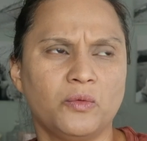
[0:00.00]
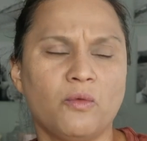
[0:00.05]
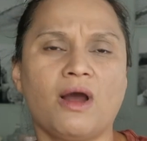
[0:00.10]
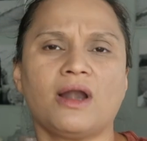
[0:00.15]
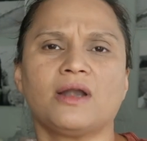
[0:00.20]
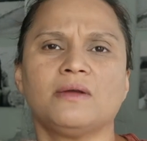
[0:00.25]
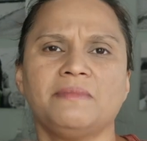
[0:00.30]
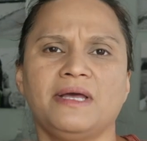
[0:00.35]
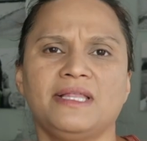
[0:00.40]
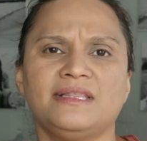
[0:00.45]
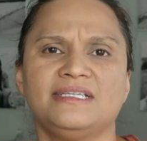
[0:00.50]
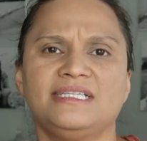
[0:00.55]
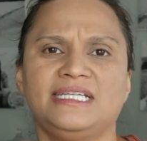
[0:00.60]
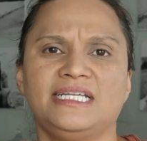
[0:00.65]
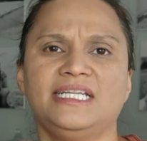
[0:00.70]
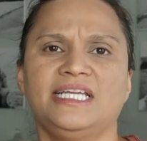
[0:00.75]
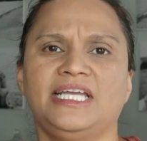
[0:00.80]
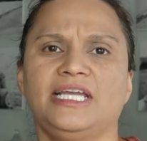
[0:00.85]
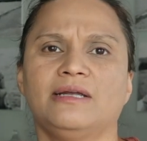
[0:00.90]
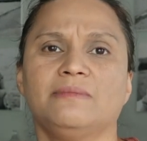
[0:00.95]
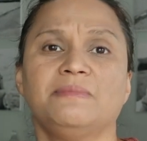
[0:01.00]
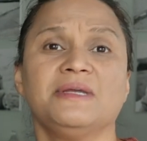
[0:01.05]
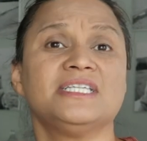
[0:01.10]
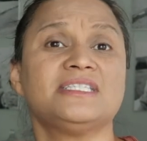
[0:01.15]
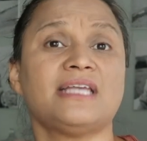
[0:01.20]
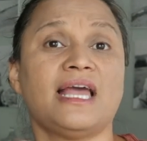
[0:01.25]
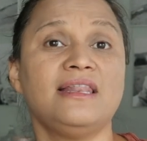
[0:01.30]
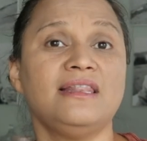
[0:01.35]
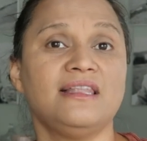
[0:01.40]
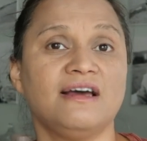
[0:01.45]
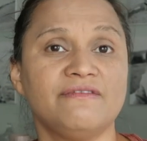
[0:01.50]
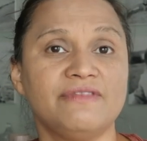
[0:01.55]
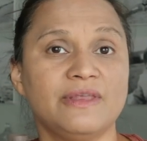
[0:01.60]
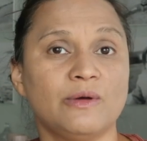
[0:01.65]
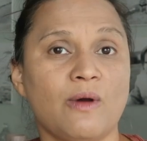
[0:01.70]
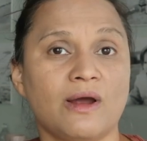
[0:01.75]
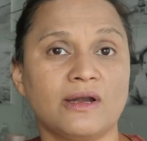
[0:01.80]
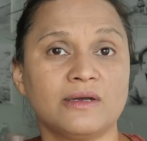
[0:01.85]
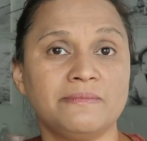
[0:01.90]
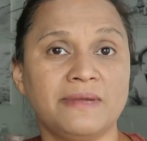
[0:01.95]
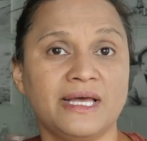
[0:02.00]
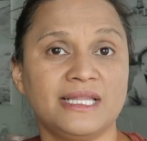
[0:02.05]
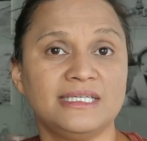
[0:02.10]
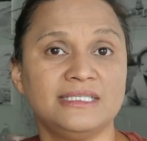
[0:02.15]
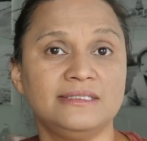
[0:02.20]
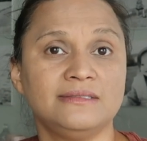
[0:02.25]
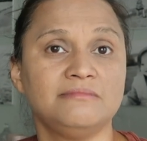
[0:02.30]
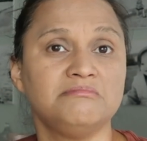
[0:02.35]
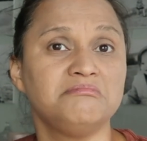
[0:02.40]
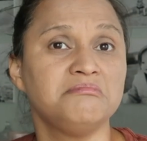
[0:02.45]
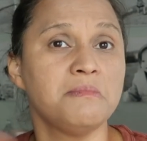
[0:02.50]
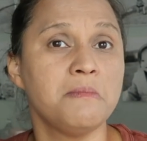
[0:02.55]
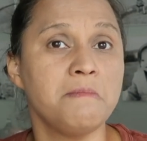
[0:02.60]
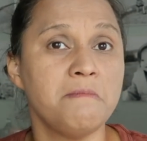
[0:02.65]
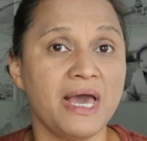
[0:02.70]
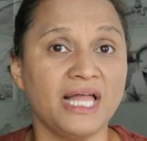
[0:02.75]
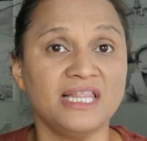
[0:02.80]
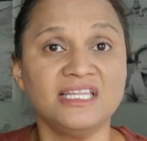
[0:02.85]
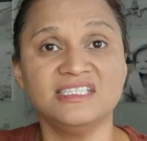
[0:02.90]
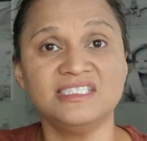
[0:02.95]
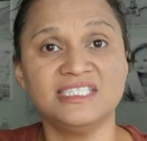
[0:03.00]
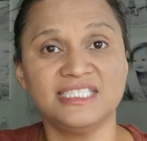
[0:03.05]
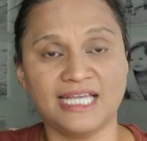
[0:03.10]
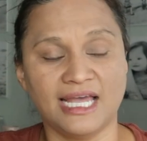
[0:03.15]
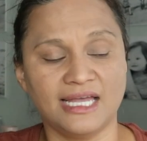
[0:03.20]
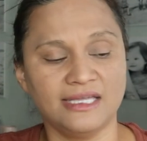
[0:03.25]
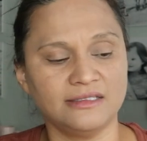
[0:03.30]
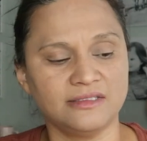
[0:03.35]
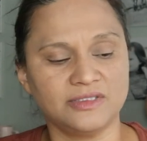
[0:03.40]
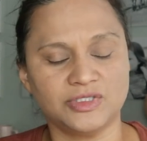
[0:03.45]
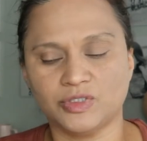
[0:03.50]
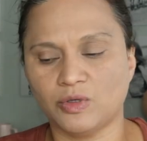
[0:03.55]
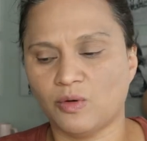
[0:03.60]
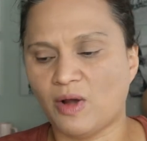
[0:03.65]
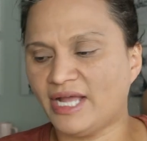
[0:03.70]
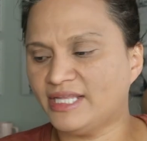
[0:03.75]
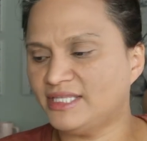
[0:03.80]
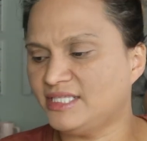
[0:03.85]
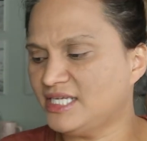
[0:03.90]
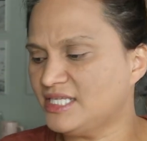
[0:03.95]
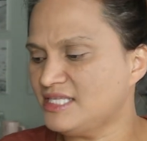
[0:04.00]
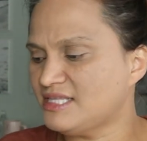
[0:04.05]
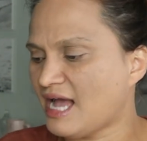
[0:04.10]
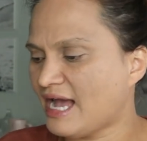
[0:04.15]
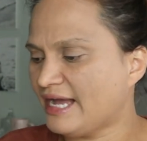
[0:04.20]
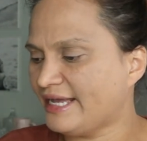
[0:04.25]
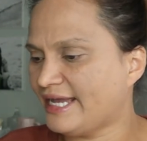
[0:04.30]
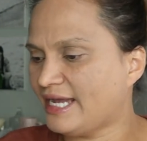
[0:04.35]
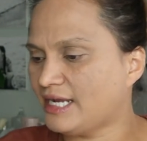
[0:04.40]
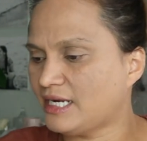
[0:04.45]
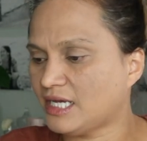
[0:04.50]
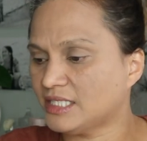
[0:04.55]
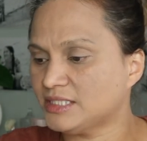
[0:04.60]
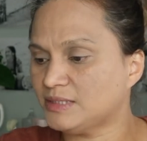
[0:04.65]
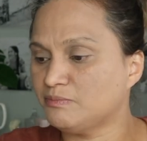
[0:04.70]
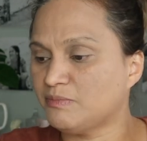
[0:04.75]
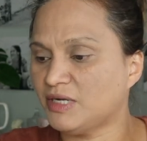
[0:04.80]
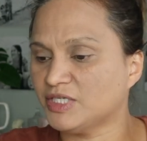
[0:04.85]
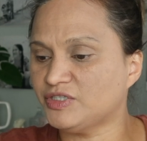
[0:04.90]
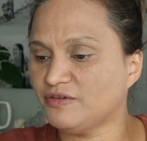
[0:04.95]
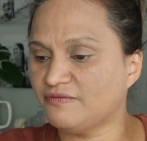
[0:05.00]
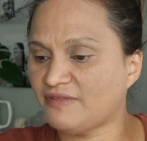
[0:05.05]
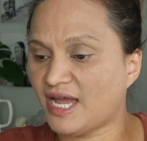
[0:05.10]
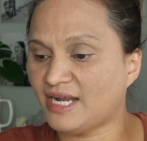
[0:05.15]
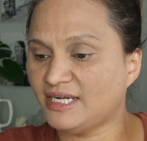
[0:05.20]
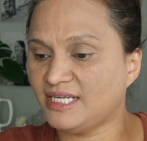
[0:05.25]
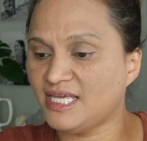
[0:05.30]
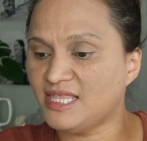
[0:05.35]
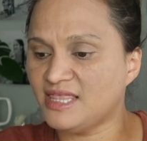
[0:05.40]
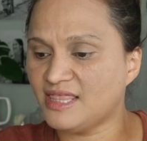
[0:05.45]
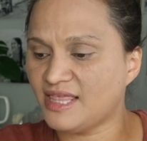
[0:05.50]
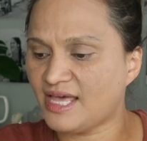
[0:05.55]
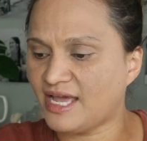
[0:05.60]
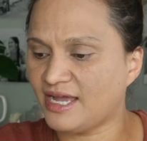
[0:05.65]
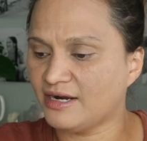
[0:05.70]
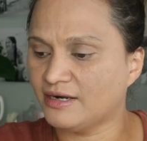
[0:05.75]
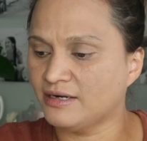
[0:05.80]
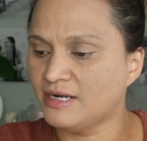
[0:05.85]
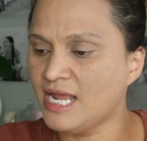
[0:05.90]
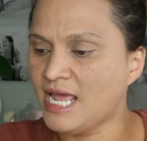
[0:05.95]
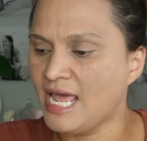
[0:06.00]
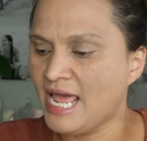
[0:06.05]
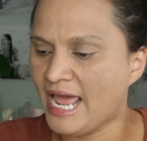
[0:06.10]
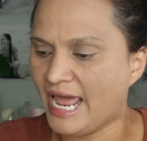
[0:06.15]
watermelon in here because I love the watermelon melon scent, so I did not get as much of that in there.